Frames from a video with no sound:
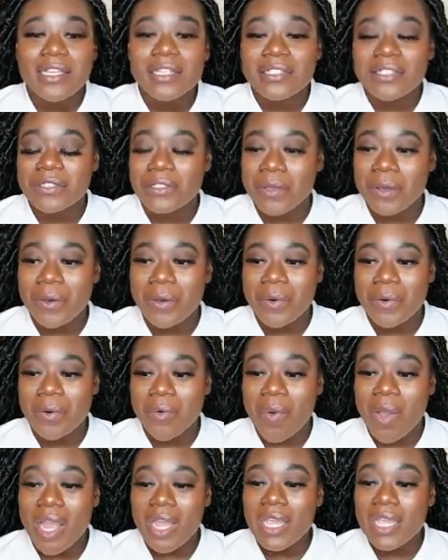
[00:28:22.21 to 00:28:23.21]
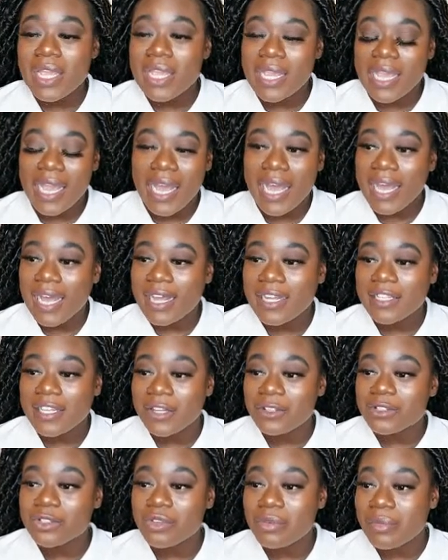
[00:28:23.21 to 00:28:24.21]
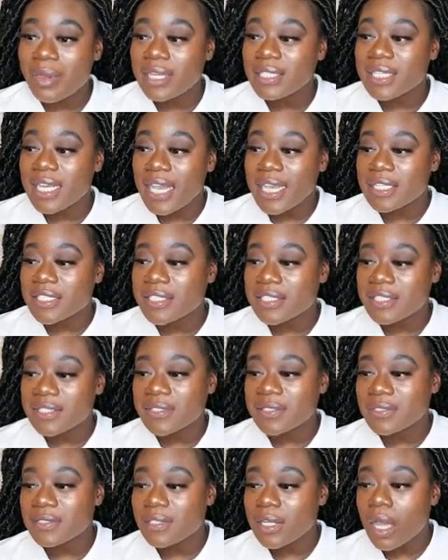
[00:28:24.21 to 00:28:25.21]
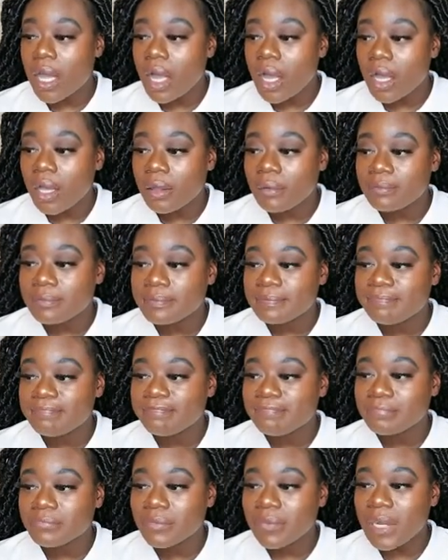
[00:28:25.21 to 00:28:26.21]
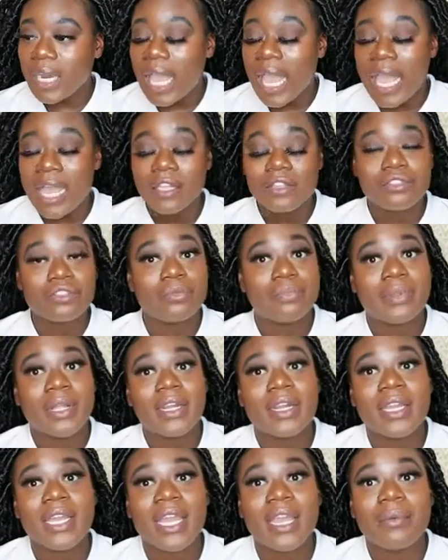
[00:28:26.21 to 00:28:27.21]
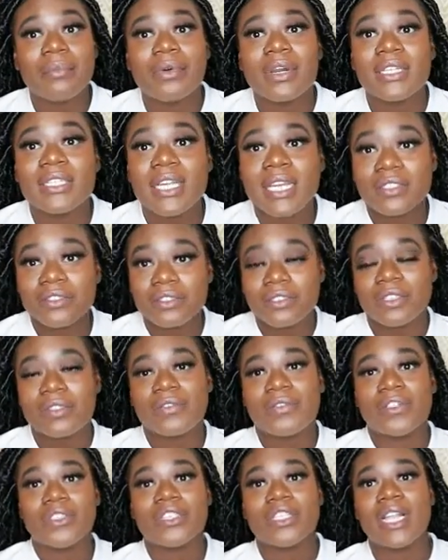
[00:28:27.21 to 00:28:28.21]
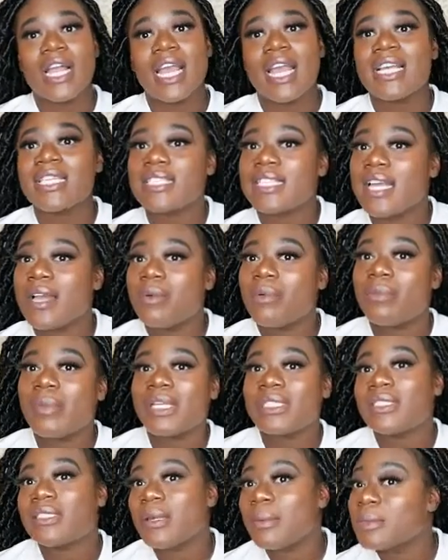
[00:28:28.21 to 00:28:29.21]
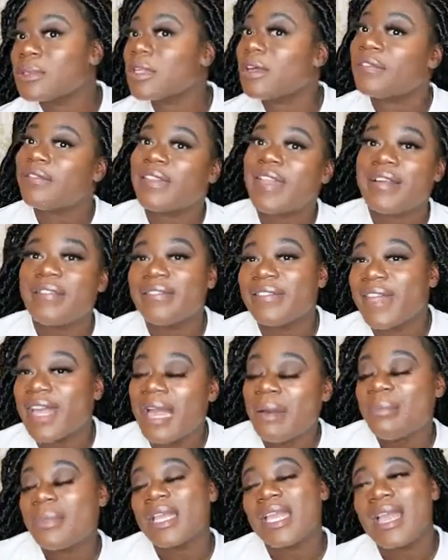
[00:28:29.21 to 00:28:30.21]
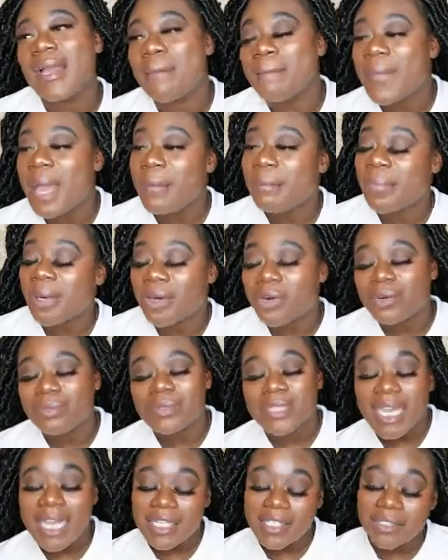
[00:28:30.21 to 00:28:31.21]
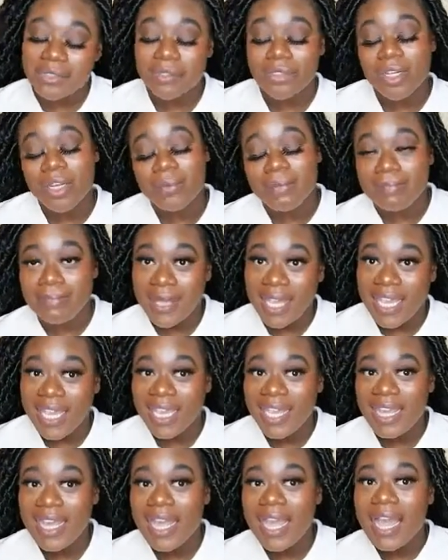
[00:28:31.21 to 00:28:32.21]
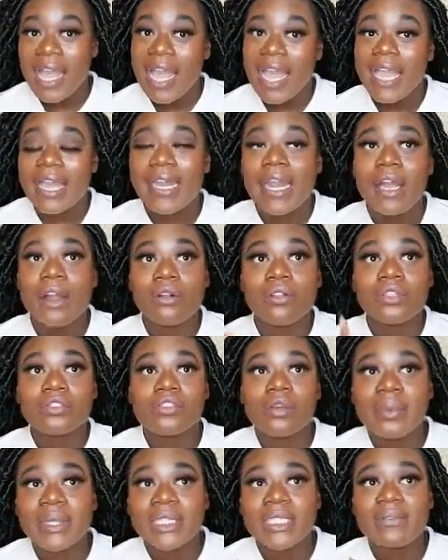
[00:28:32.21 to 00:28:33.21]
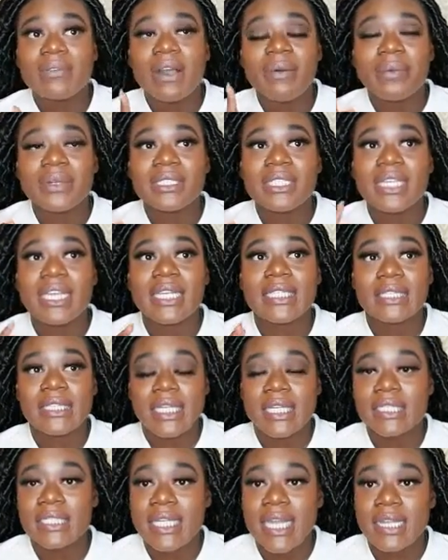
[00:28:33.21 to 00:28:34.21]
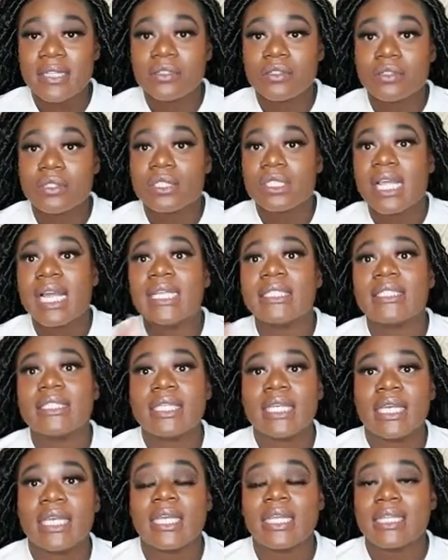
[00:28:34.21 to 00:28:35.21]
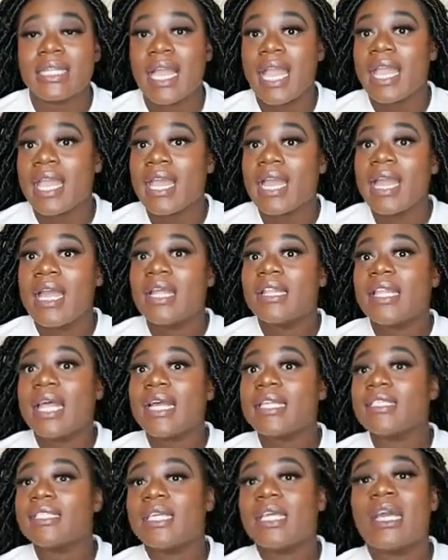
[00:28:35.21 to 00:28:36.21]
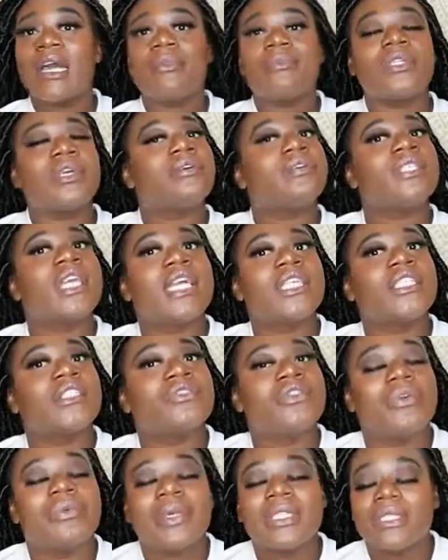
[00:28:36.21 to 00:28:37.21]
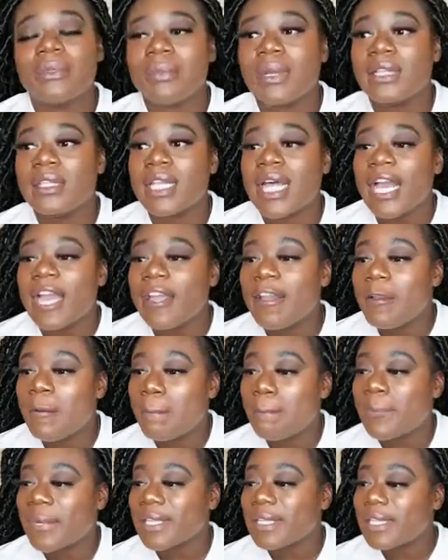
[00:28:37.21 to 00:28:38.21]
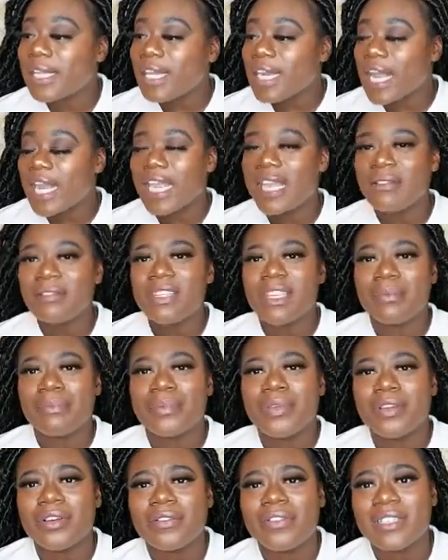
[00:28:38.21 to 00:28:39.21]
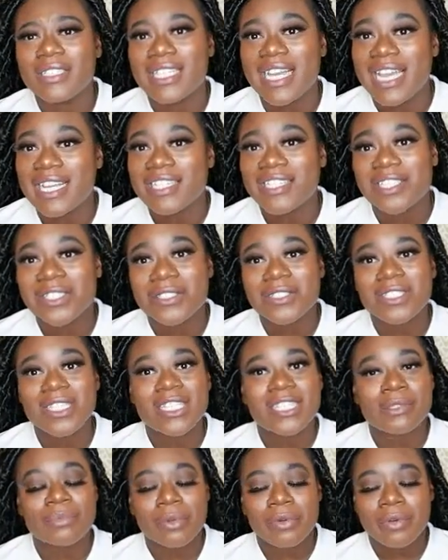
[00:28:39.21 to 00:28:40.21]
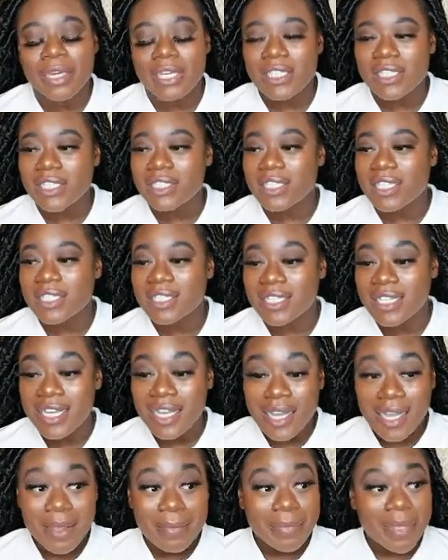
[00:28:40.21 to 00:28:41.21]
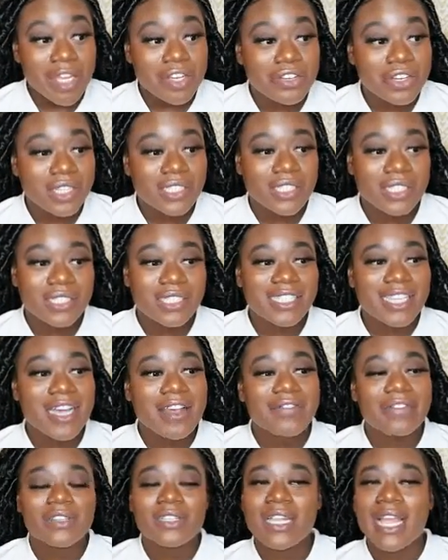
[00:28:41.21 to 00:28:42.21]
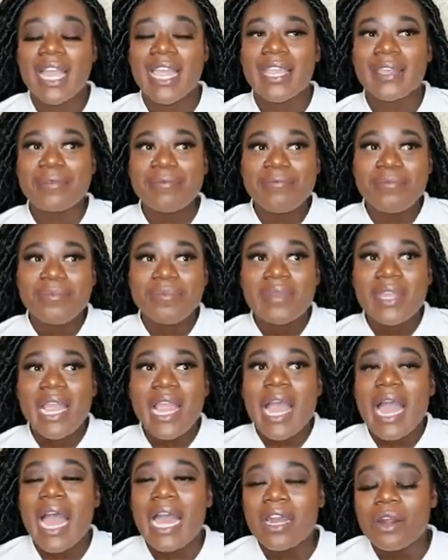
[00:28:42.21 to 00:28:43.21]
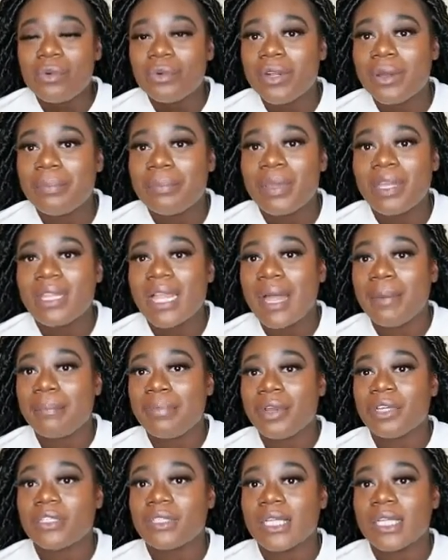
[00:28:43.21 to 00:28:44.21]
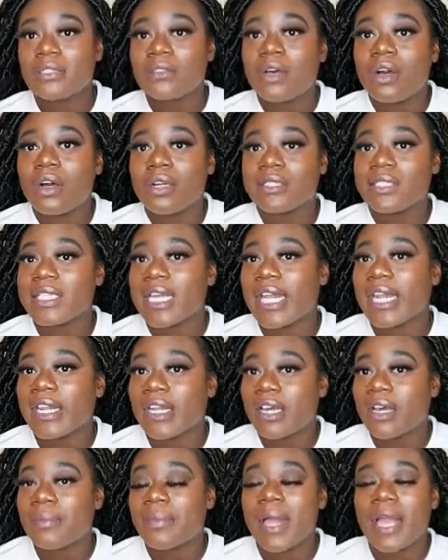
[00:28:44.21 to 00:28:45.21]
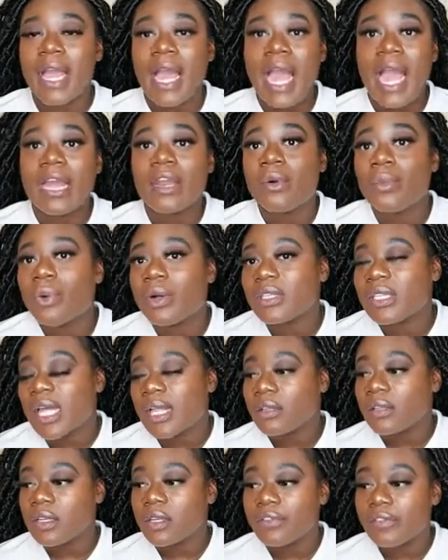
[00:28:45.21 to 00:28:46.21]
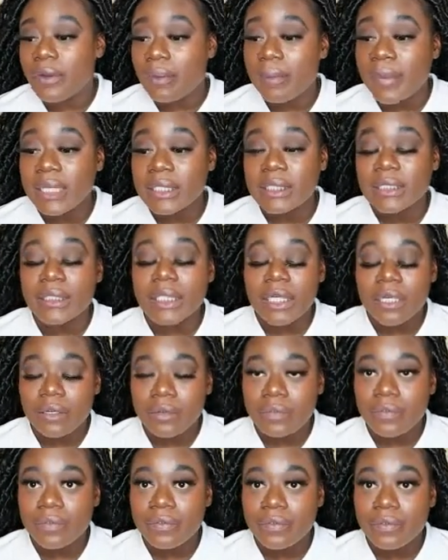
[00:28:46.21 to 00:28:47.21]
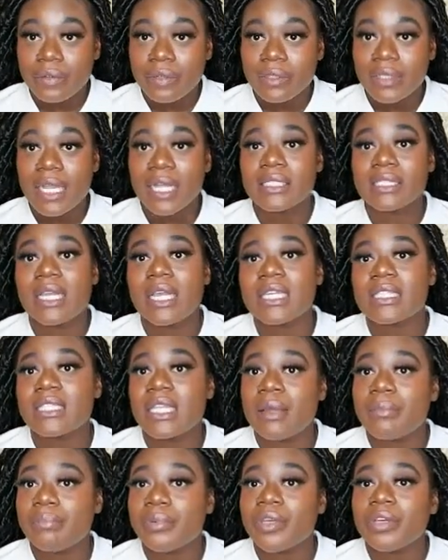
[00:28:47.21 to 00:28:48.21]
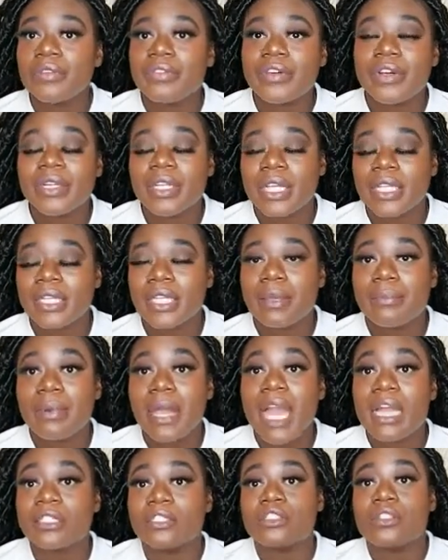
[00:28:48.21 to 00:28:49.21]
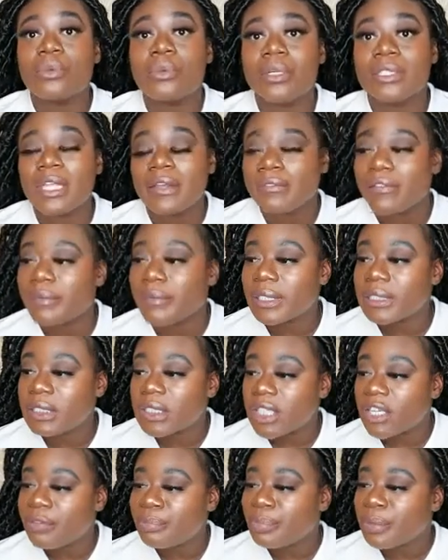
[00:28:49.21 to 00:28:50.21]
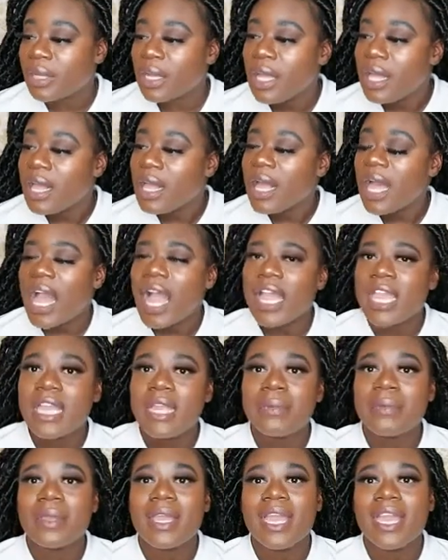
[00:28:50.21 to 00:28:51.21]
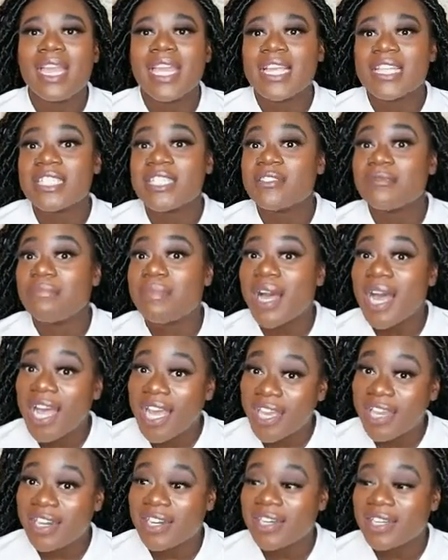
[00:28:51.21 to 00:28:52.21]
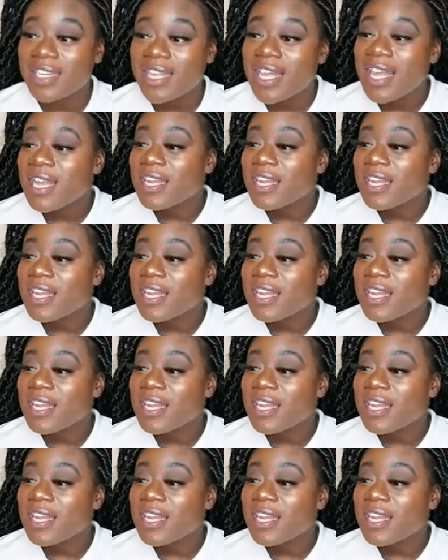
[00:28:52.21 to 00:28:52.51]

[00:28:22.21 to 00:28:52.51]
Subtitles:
So yeah, those are my tattoos. I do plan on getting more tattoos in the future. Like I said, when my stomach's on flat, I'm gonna get my poem tattooed on me. And I only told myself I want to get 6 tattoos, and that's it. Like, that's it. I'm done with tattoos for the rest of my life. But then I keep seeing beautiful tattoos, inspirations on Pinterest and stuff, and like, I don't want to be that person that's all tatted up. Like, I don't want that look for myself. I'm not saying it's not beautiful or nothing, but I just don't want that for myself. But I keep getting inspired.